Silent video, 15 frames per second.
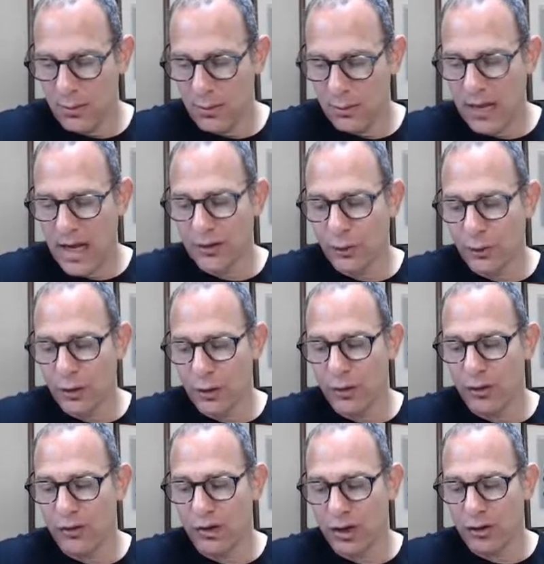That's what you're
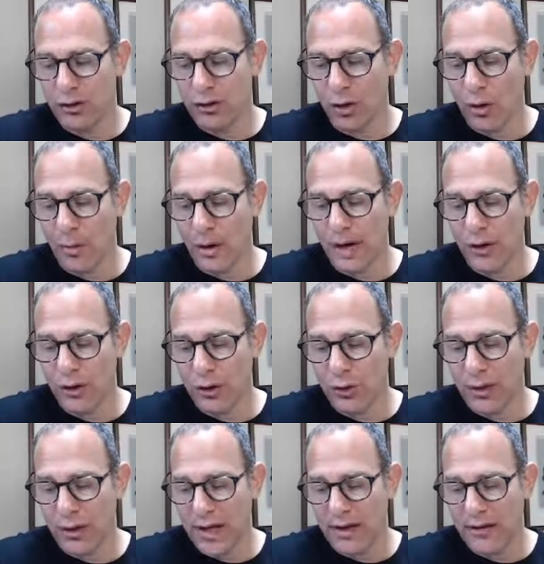saying. You show by
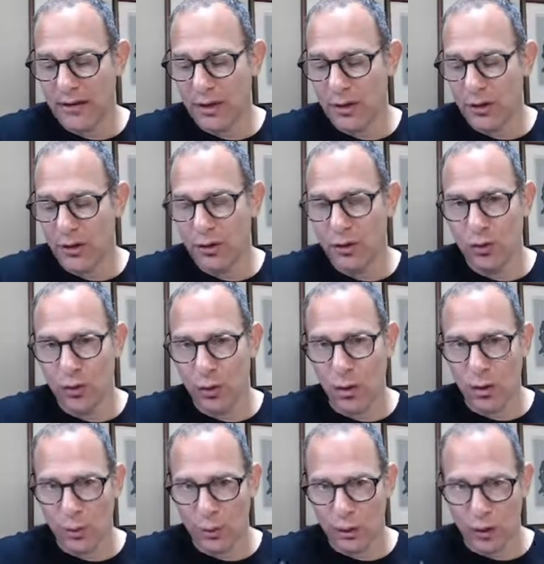utilizing
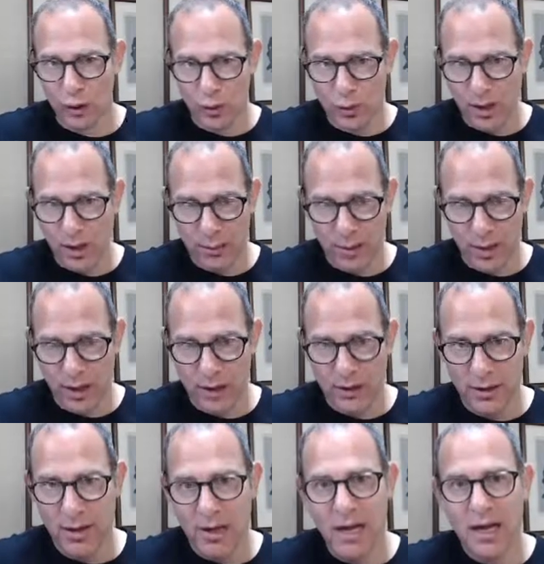when you come
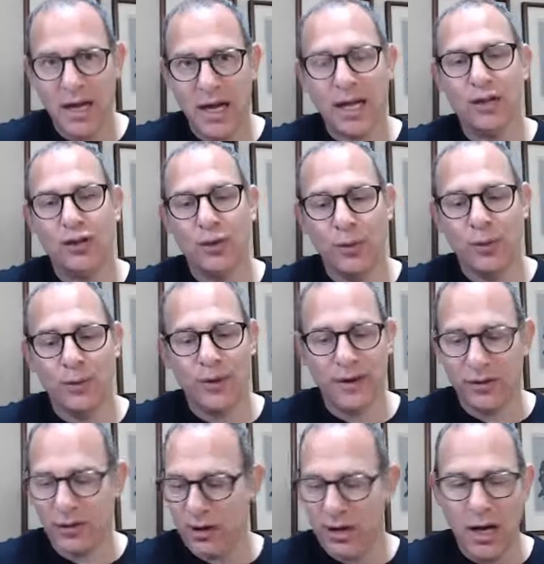in and you
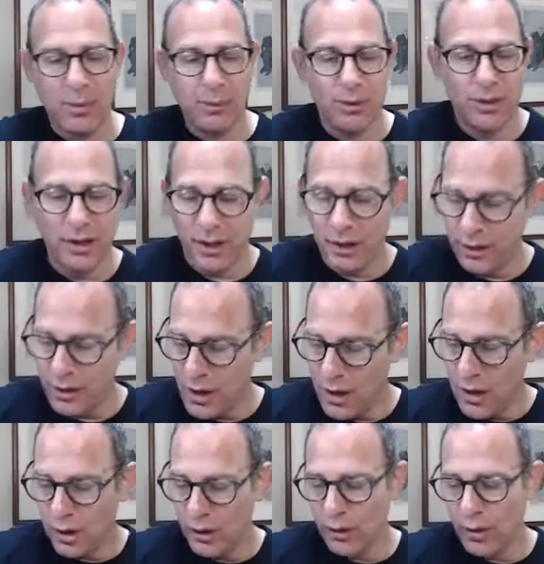fix a company,
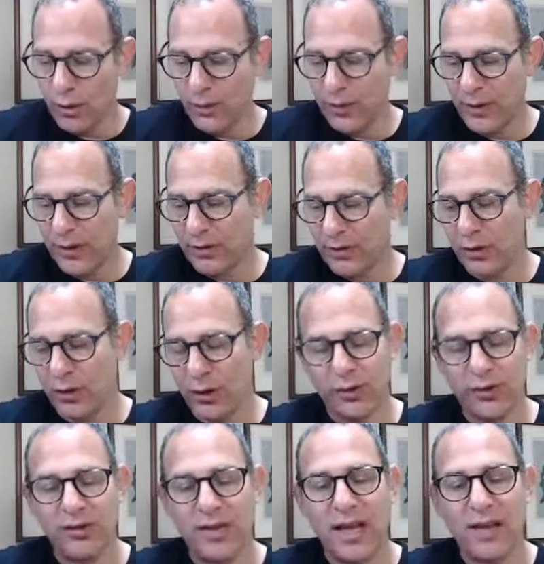you're
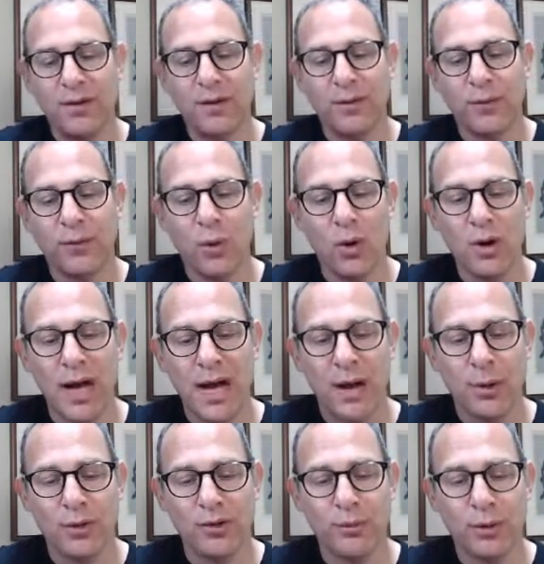saving 4
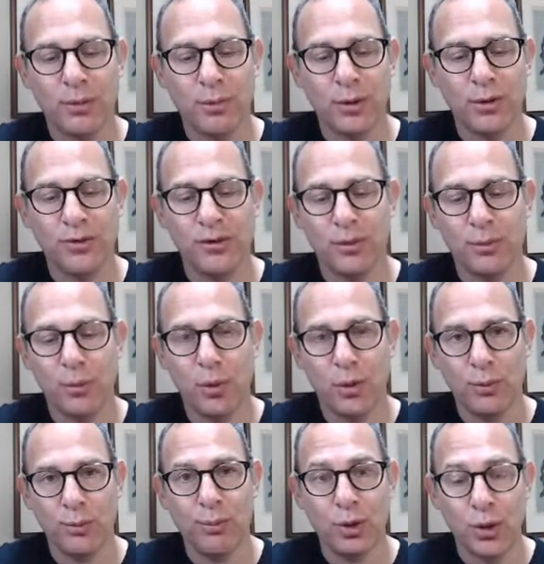hours per person
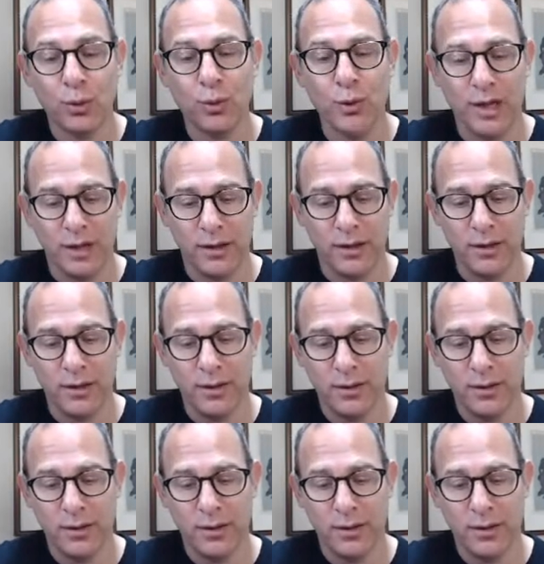per week.